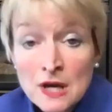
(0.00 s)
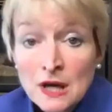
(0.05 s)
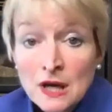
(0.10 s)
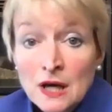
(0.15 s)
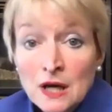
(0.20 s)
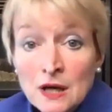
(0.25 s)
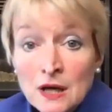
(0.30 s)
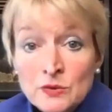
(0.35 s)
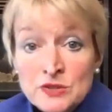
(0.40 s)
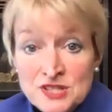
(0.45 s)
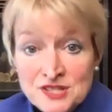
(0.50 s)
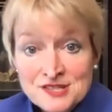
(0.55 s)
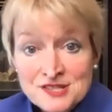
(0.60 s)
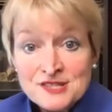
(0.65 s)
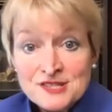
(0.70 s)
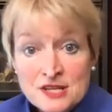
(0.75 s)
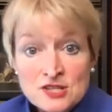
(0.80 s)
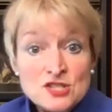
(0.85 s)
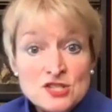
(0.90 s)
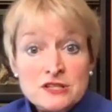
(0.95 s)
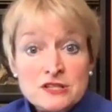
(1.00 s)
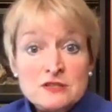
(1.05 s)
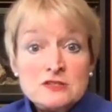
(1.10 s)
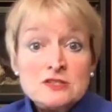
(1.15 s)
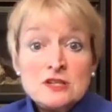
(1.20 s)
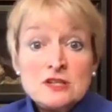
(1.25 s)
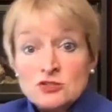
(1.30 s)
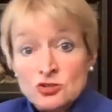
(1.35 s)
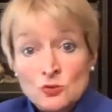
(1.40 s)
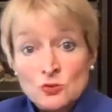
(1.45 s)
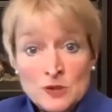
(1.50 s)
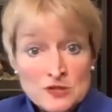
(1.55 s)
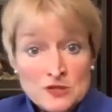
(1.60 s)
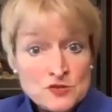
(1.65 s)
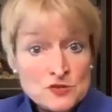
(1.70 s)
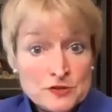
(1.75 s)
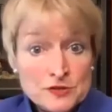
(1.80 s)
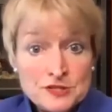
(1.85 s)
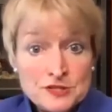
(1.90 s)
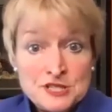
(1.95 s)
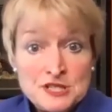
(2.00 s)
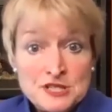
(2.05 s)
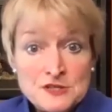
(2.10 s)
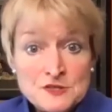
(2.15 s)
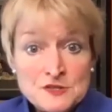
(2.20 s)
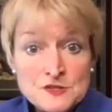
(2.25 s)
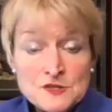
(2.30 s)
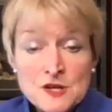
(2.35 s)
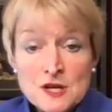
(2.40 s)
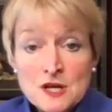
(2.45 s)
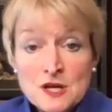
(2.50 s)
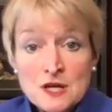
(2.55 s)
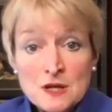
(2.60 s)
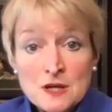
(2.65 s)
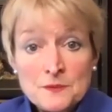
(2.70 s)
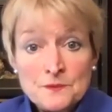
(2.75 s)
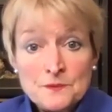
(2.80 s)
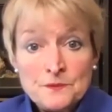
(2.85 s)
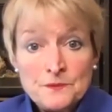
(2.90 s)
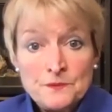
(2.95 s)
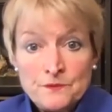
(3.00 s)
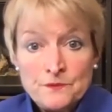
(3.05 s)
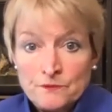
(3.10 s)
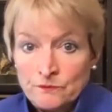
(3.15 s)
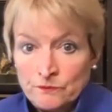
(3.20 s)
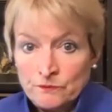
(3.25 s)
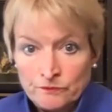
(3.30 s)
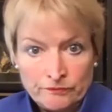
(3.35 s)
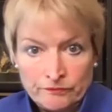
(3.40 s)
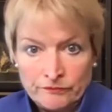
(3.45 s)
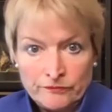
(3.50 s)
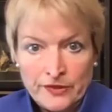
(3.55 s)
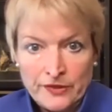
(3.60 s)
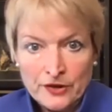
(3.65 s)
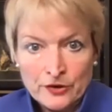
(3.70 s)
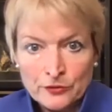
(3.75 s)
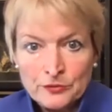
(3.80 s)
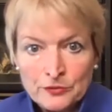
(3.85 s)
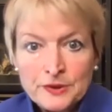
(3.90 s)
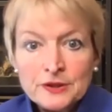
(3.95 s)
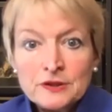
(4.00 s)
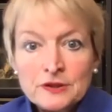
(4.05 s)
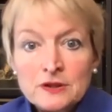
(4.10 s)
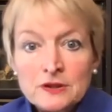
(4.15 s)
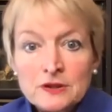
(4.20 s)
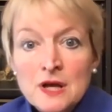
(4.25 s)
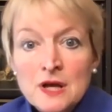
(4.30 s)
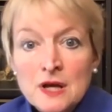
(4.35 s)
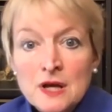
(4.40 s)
which is essentially you take two uncertainties that are real.